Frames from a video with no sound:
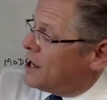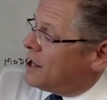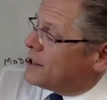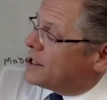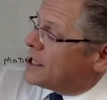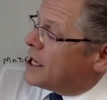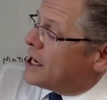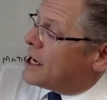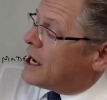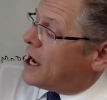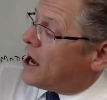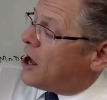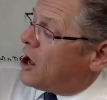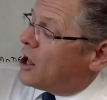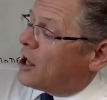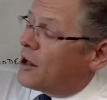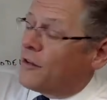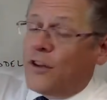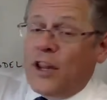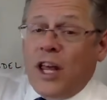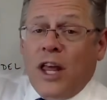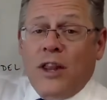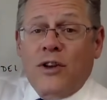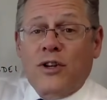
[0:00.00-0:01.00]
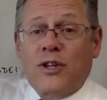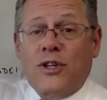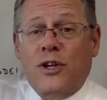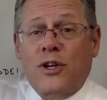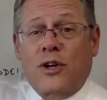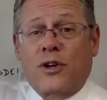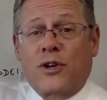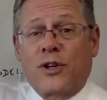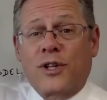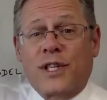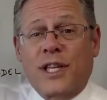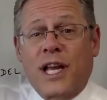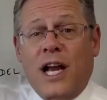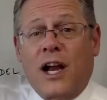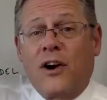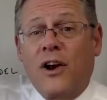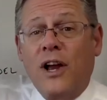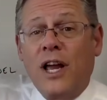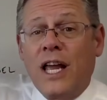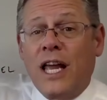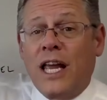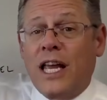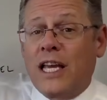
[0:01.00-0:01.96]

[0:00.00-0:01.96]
than all of the other circles there